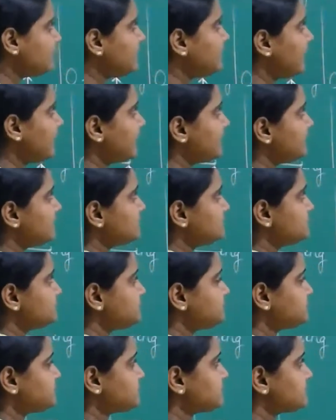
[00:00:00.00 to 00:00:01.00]
VI.
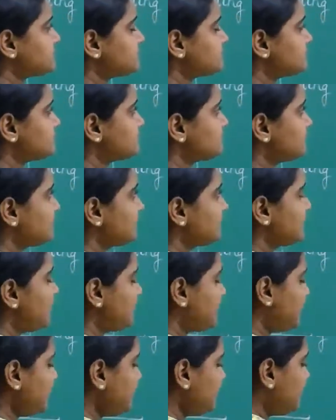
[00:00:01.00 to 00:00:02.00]

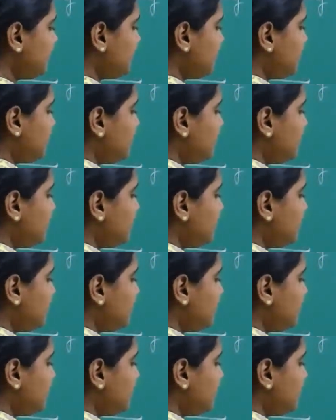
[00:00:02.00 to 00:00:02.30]
Okay.